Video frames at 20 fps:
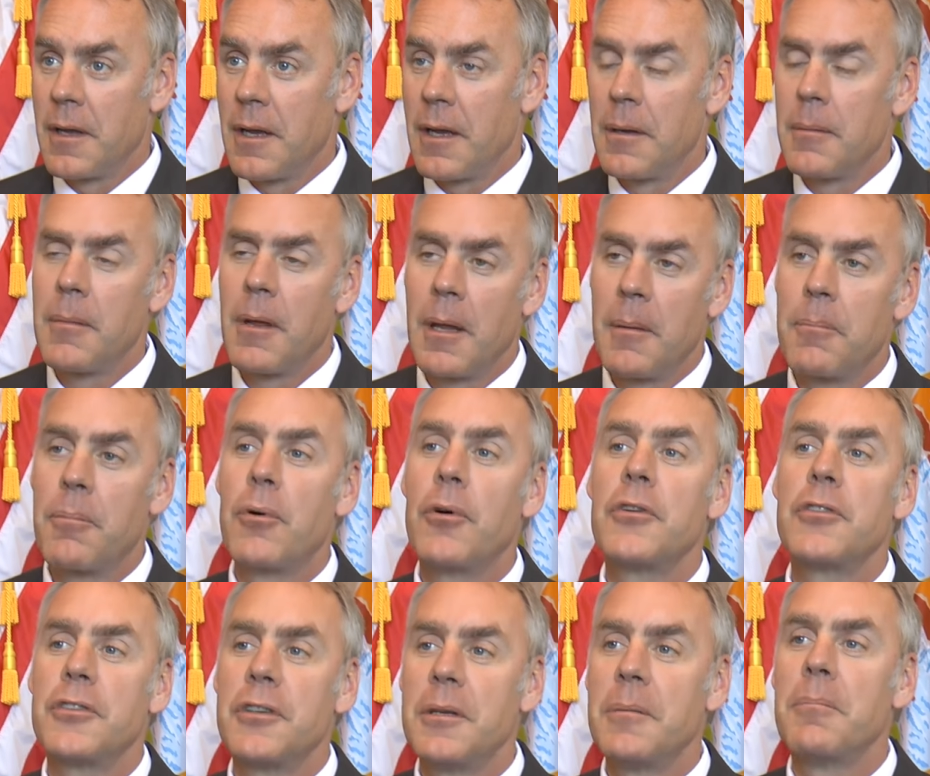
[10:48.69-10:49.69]
and
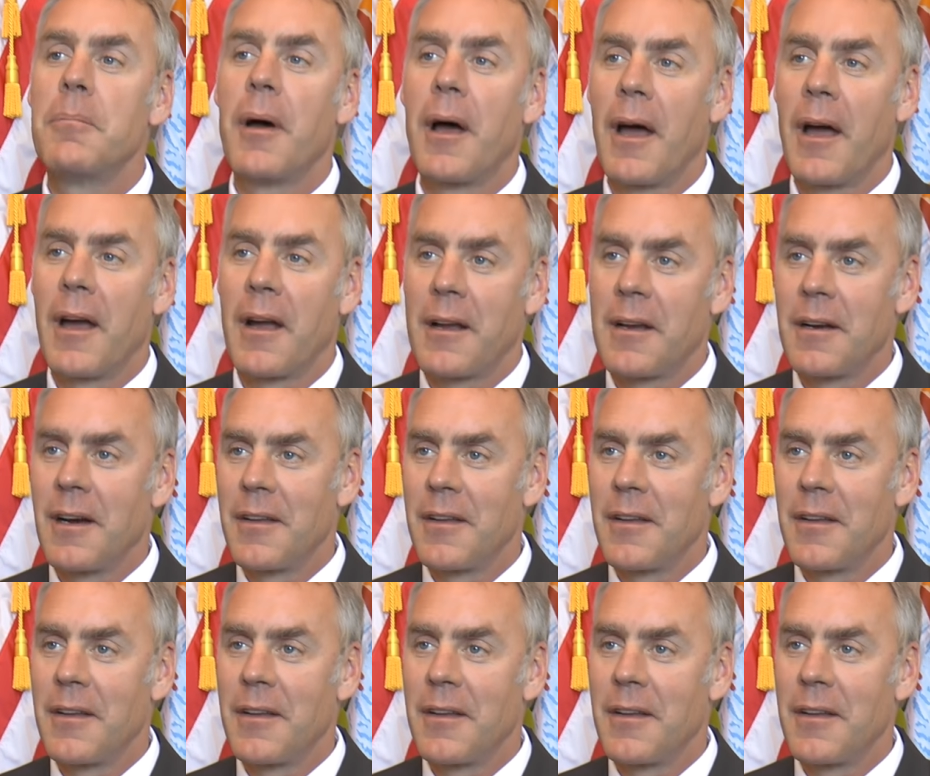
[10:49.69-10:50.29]
pushing back